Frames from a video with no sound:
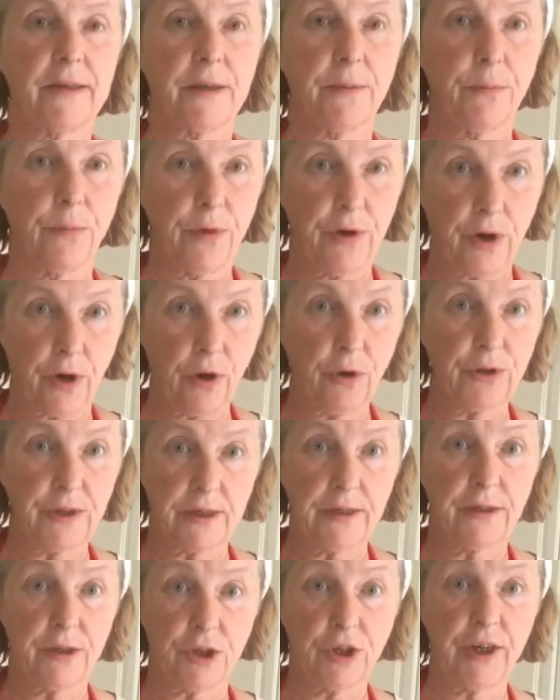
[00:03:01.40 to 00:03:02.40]
some
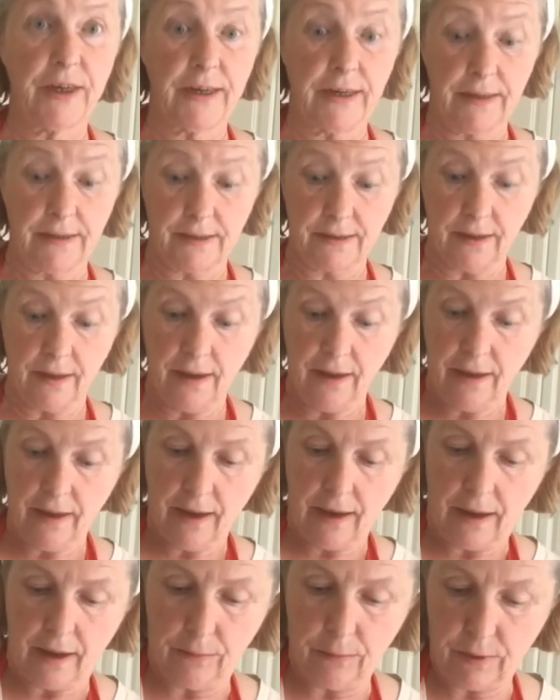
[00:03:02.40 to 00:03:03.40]
ricotta cheese,
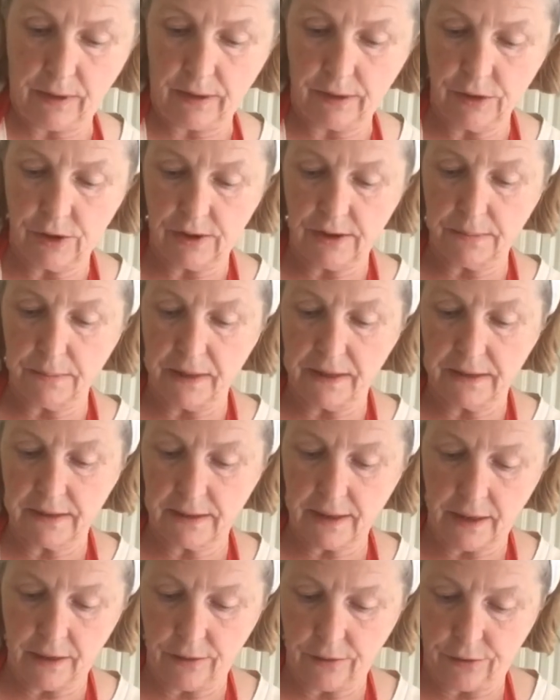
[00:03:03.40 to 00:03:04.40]
and we can just mix
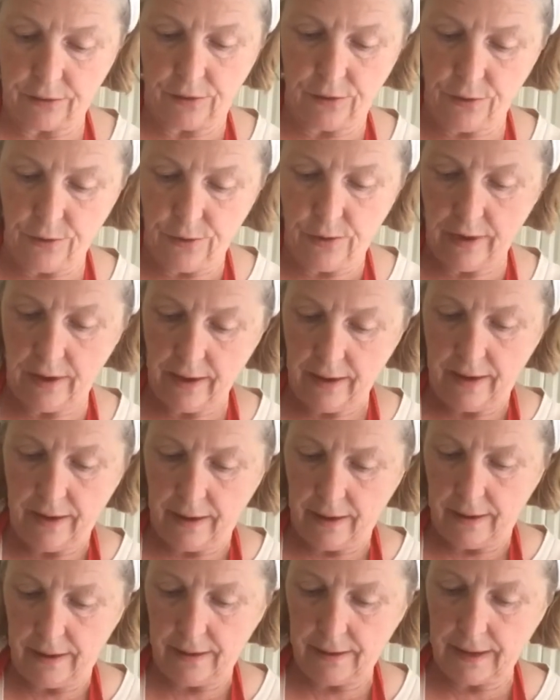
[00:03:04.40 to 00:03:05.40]
that through
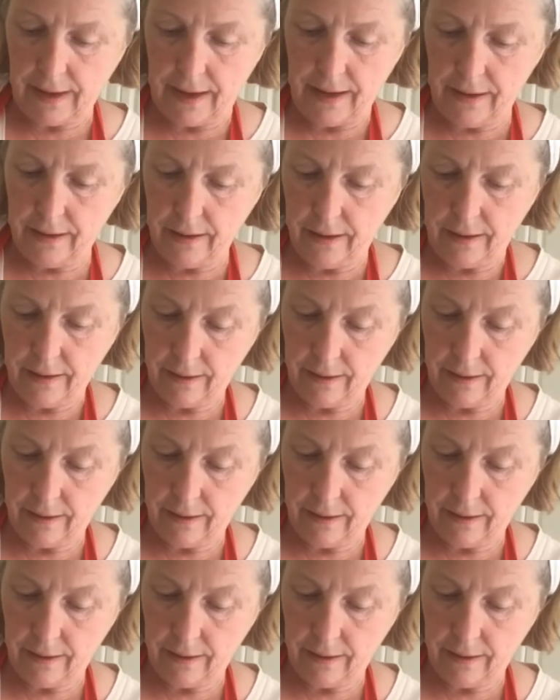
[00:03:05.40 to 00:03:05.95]
again.